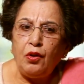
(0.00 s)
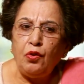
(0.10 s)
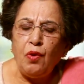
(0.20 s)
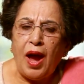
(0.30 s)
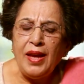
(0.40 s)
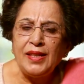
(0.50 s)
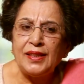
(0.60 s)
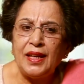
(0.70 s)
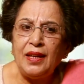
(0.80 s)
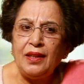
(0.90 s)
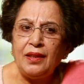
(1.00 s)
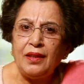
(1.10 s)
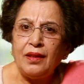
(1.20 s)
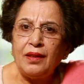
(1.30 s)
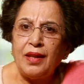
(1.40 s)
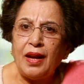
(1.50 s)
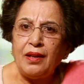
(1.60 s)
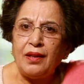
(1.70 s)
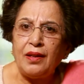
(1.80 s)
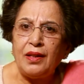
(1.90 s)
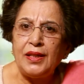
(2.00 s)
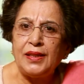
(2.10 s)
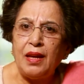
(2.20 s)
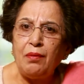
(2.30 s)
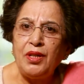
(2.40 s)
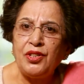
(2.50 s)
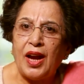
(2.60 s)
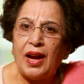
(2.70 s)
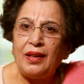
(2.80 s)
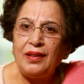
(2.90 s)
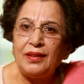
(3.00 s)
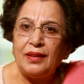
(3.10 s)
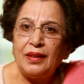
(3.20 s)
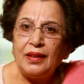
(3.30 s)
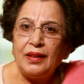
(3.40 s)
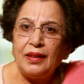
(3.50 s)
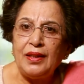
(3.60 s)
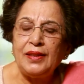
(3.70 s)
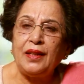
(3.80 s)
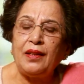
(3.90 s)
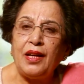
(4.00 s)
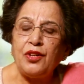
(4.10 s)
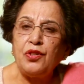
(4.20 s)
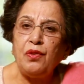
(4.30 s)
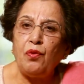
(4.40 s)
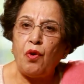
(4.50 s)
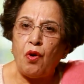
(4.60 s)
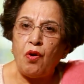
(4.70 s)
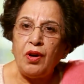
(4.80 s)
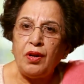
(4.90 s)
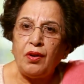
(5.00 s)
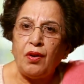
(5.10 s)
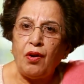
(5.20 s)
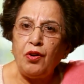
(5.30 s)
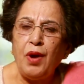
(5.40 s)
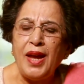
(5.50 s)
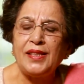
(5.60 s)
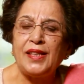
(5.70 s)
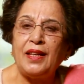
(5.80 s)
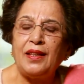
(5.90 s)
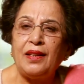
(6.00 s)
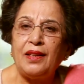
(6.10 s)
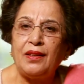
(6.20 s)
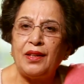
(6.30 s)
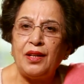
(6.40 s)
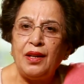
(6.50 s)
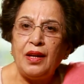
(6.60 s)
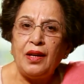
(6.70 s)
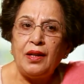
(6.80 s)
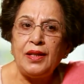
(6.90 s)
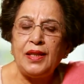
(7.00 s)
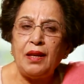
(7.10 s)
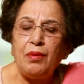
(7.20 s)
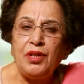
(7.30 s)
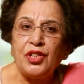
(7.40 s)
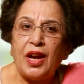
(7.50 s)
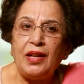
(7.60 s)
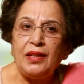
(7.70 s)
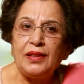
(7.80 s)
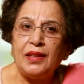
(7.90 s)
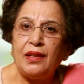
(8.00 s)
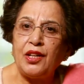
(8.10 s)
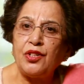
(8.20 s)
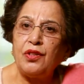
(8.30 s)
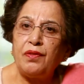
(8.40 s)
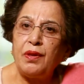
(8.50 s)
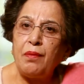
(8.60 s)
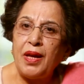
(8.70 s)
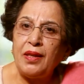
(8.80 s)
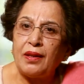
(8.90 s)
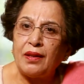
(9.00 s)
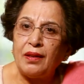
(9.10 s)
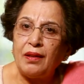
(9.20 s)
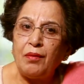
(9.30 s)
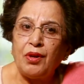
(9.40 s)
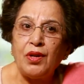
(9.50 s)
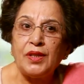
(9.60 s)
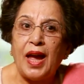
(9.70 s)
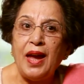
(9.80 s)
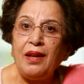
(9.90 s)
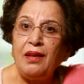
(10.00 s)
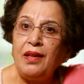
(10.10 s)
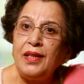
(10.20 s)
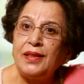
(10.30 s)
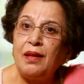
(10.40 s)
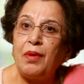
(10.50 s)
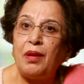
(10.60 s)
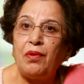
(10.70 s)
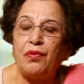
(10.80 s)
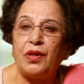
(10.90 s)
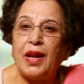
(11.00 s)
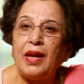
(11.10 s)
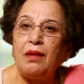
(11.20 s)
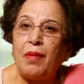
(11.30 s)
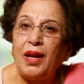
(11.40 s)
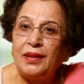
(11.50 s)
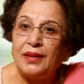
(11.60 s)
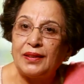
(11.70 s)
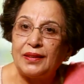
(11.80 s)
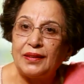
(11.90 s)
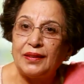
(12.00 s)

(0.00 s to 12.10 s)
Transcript: Do I say that a disabled child is the creation of God, or do I say that the disabled child is a creation of the mother? Because I had nursed the baby for 9 months.